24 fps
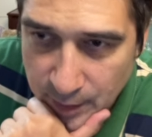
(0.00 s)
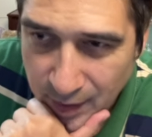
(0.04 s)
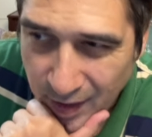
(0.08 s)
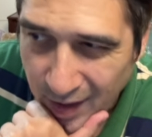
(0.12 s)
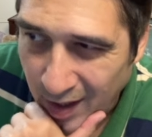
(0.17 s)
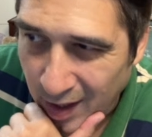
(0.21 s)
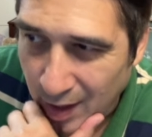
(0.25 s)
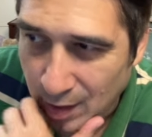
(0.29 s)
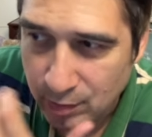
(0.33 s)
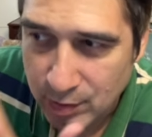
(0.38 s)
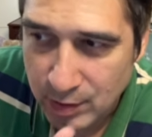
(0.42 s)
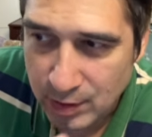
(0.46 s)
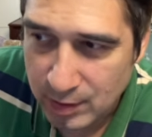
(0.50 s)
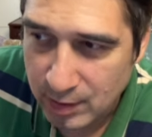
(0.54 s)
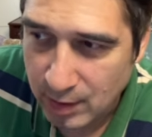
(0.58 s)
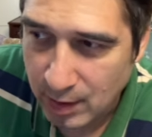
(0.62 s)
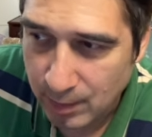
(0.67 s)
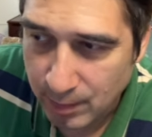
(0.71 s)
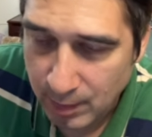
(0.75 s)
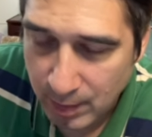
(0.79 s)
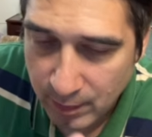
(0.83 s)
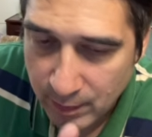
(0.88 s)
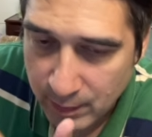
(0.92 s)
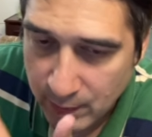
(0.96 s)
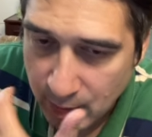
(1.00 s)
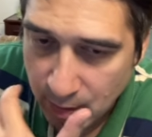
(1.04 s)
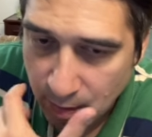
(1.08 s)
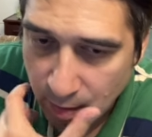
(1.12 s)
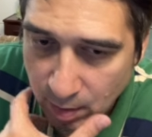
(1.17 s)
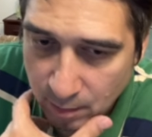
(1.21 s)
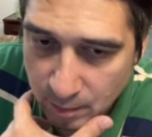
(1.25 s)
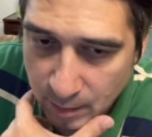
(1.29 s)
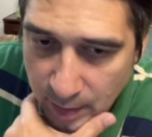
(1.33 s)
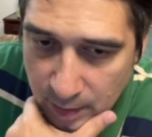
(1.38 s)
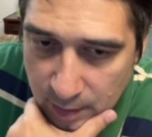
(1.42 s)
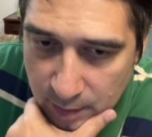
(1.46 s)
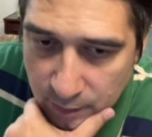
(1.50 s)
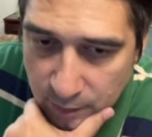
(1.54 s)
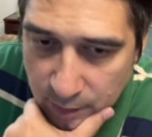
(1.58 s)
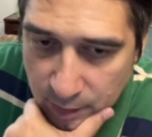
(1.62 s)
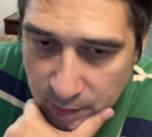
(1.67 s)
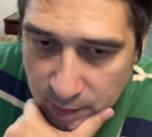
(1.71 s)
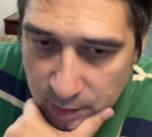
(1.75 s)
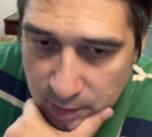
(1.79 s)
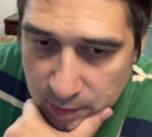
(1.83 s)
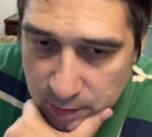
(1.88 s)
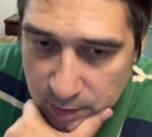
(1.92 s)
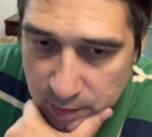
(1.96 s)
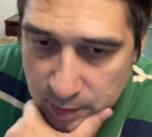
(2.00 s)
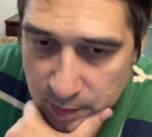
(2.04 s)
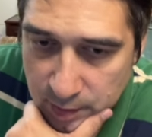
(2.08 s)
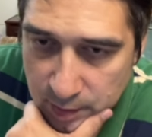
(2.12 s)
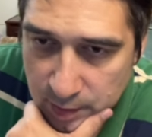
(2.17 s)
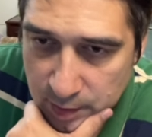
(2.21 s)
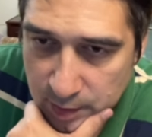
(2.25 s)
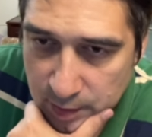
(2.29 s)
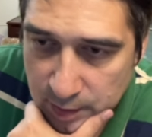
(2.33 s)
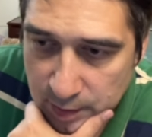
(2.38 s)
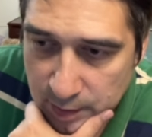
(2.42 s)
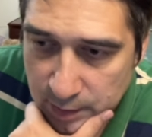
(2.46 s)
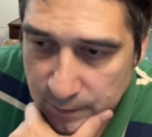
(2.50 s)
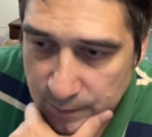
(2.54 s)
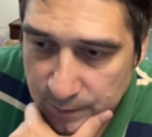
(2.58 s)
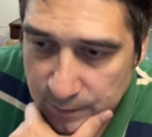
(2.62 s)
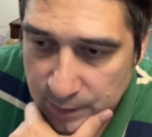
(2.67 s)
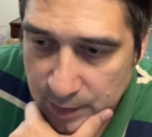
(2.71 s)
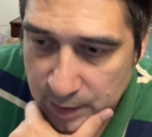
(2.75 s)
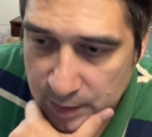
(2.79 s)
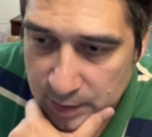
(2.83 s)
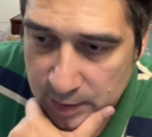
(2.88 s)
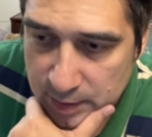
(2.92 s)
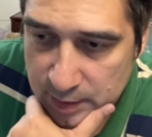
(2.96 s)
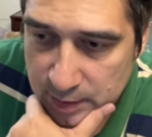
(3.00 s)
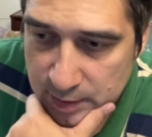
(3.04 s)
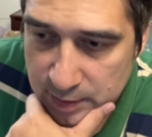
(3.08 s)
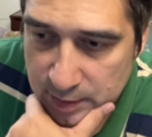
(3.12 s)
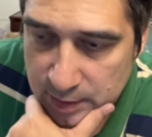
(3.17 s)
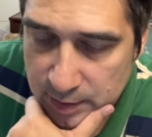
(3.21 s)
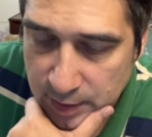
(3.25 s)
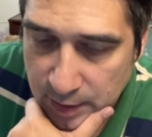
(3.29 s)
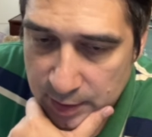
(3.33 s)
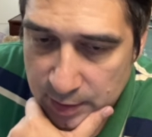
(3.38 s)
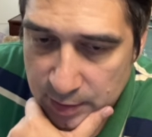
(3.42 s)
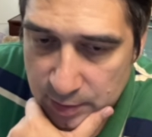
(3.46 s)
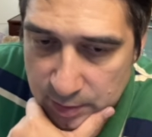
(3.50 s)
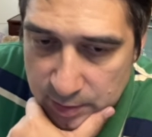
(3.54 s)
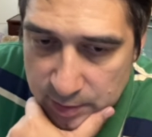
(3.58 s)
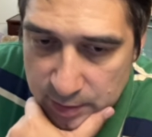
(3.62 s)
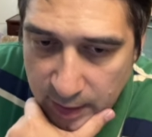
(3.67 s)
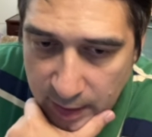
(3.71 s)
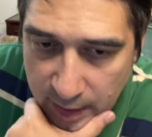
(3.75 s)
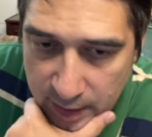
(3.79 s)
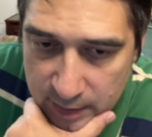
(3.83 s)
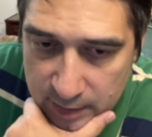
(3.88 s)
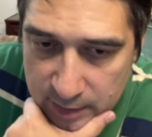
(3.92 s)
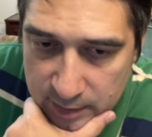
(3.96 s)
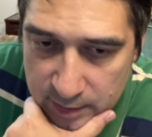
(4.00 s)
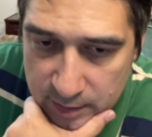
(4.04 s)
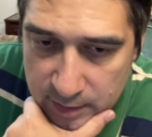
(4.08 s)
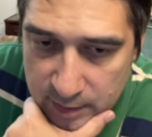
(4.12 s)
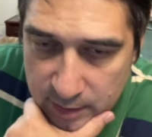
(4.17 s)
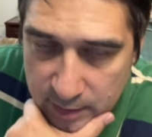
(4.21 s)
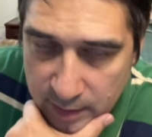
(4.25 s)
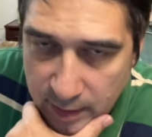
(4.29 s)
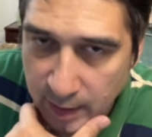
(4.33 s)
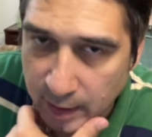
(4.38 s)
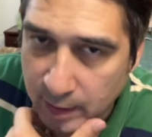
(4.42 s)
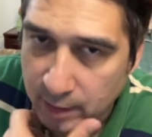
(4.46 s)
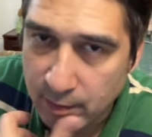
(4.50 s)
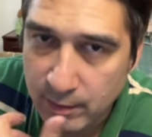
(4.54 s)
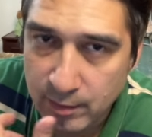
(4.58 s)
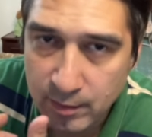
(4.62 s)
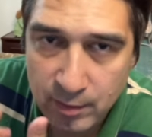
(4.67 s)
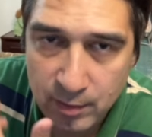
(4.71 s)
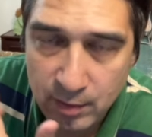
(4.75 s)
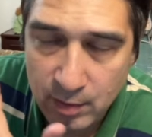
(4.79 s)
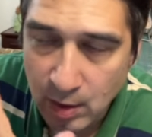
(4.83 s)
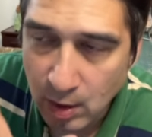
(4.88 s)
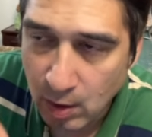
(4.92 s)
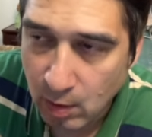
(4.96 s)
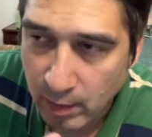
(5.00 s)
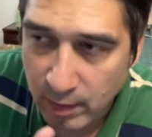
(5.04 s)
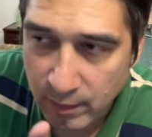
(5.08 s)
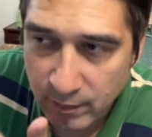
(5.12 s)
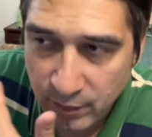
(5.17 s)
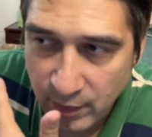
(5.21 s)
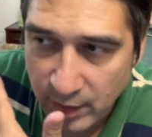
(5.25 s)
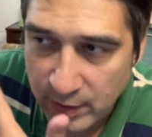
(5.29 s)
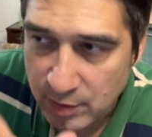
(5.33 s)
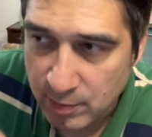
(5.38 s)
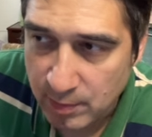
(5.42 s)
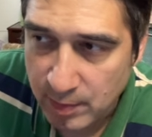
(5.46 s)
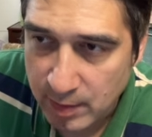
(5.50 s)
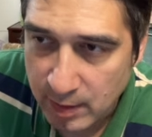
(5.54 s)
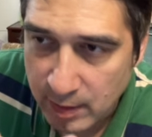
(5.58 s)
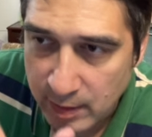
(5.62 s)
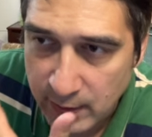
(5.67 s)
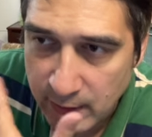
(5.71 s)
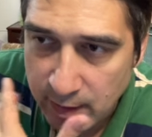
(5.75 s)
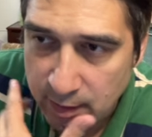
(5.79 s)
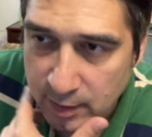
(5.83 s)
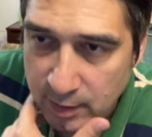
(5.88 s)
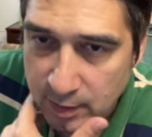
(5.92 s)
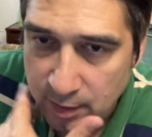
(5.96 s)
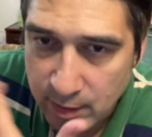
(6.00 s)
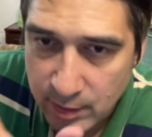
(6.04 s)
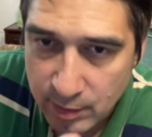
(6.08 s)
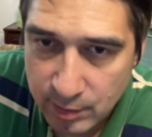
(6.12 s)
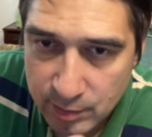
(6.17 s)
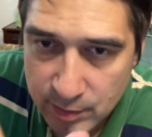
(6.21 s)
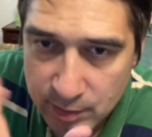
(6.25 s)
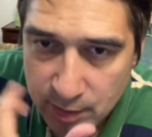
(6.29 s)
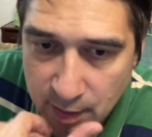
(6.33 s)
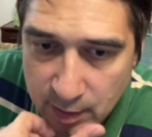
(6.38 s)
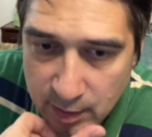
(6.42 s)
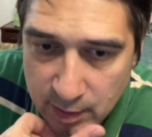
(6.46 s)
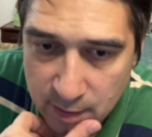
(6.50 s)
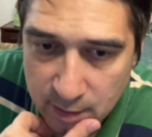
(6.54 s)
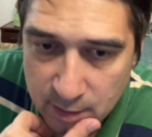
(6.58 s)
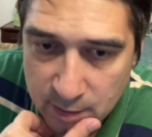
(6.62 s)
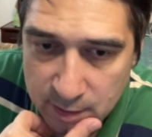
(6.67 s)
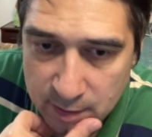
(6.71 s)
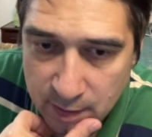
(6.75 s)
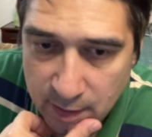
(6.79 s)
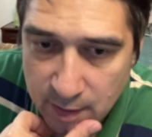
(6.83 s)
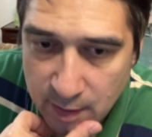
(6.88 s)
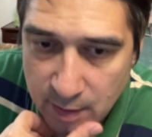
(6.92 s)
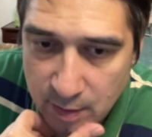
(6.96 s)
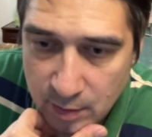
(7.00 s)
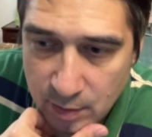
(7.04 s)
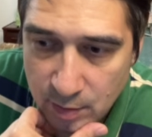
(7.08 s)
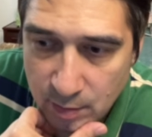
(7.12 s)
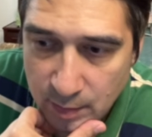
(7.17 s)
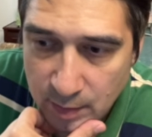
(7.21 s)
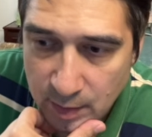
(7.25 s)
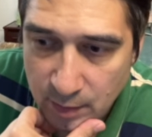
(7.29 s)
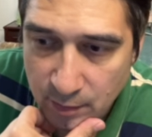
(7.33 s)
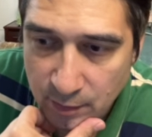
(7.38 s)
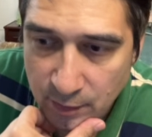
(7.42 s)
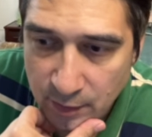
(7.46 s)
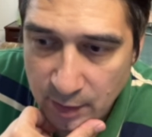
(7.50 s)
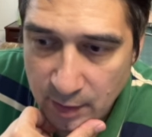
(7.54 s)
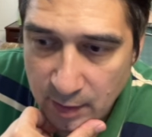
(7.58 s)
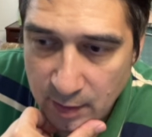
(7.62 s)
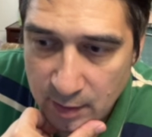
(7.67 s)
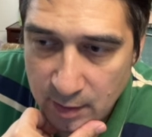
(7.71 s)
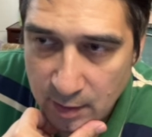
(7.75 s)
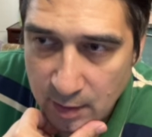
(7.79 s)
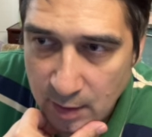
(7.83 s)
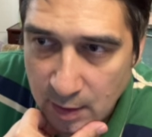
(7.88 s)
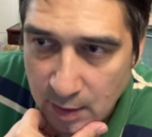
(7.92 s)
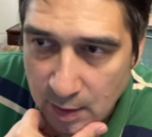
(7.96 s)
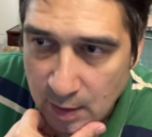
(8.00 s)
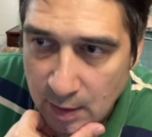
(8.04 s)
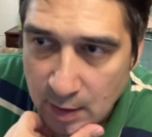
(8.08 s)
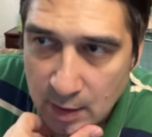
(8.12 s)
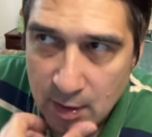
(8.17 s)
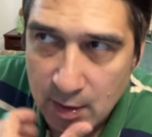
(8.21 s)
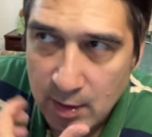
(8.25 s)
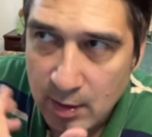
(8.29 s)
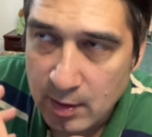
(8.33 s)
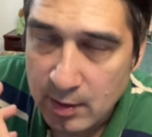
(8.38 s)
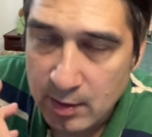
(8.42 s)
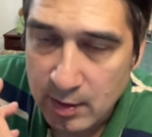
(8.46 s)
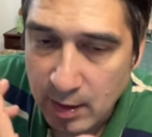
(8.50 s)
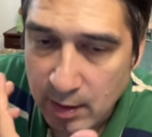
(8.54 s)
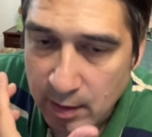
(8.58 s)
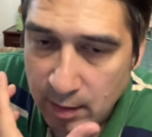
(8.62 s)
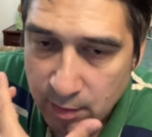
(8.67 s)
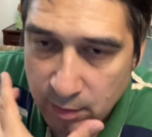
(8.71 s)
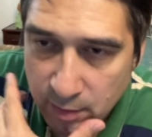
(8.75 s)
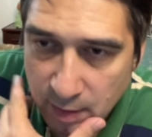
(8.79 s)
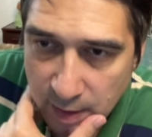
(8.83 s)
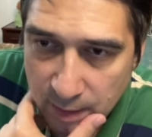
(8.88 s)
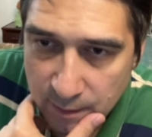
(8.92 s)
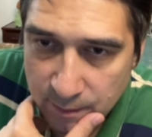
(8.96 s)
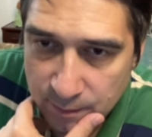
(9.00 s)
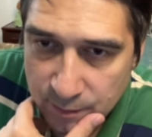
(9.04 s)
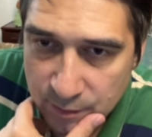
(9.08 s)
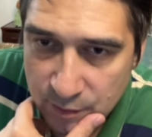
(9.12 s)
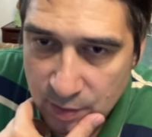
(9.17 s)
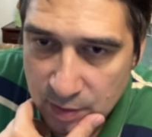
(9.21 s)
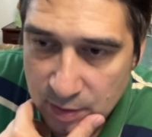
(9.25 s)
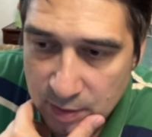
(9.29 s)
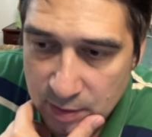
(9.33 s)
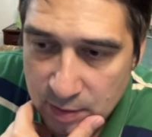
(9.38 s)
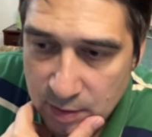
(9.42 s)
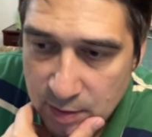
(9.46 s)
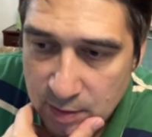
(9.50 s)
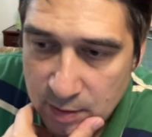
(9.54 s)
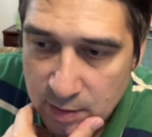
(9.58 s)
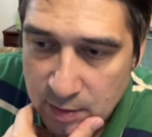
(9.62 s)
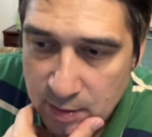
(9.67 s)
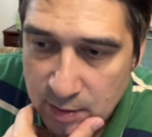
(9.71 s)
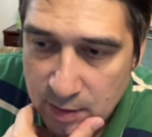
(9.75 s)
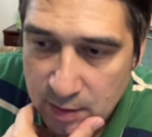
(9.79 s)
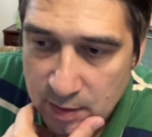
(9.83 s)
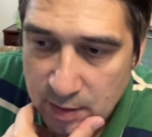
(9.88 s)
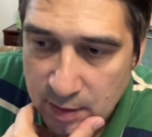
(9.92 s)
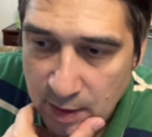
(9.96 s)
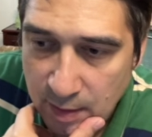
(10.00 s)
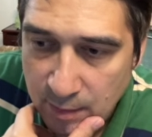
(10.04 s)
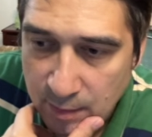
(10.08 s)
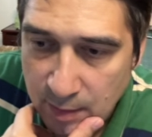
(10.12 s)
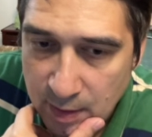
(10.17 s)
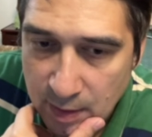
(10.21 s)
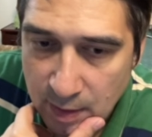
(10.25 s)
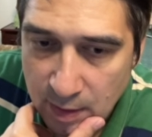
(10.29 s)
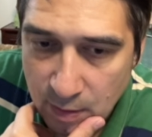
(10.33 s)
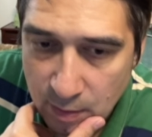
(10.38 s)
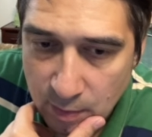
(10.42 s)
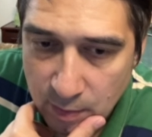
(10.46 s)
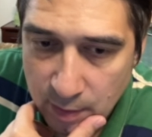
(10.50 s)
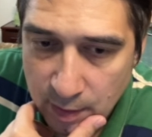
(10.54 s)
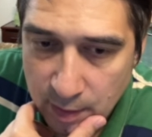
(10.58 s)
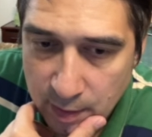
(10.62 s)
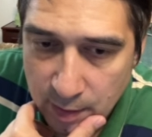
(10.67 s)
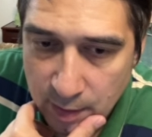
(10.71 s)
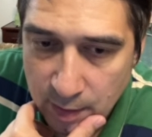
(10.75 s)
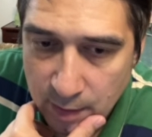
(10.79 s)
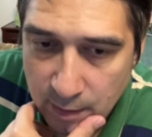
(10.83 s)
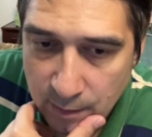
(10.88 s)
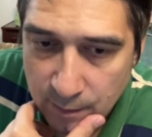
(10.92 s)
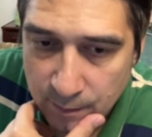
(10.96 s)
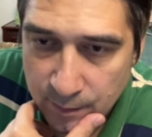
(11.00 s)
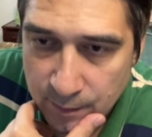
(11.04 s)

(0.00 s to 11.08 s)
I'll just keep everything on by default. So this is scheduled tasks, like go and fetch me the daily news and send it to me via Telegram. So this can be done over here.